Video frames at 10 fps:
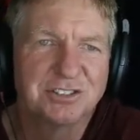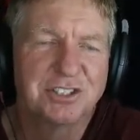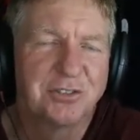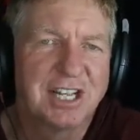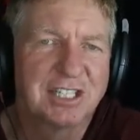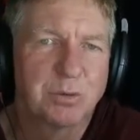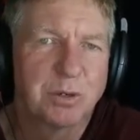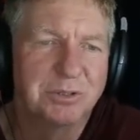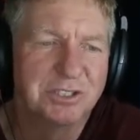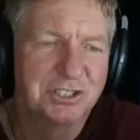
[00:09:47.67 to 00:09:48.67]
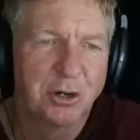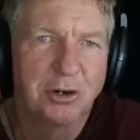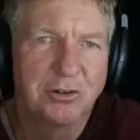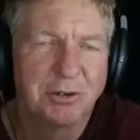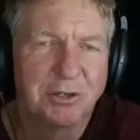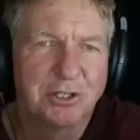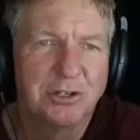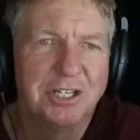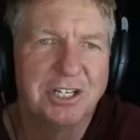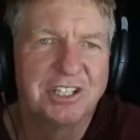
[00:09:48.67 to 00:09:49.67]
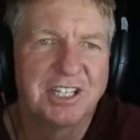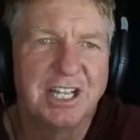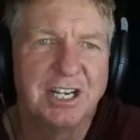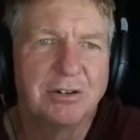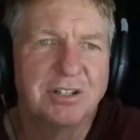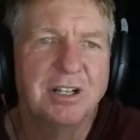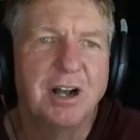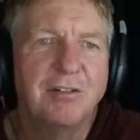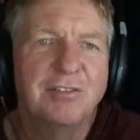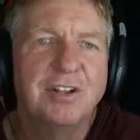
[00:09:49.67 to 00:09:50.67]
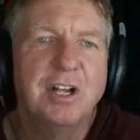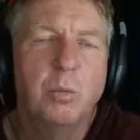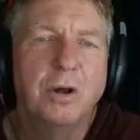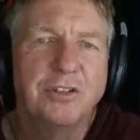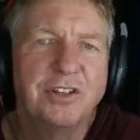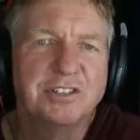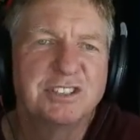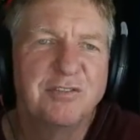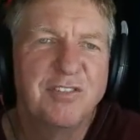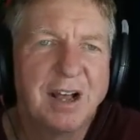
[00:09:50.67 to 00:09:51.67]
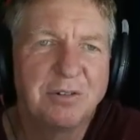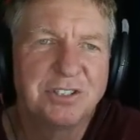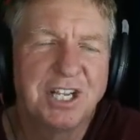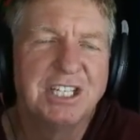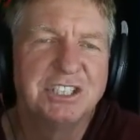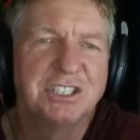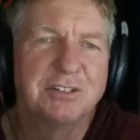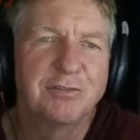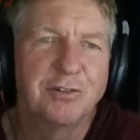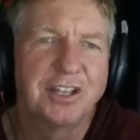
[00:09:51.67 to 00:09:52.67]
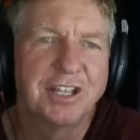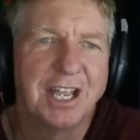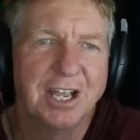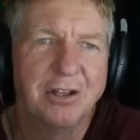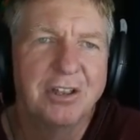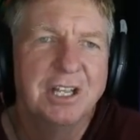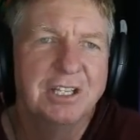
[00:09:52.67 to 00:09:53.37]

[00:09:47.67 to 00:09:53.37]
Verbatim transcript: So that's where we start. They're a good indicator of whether there's a foundation for the gale.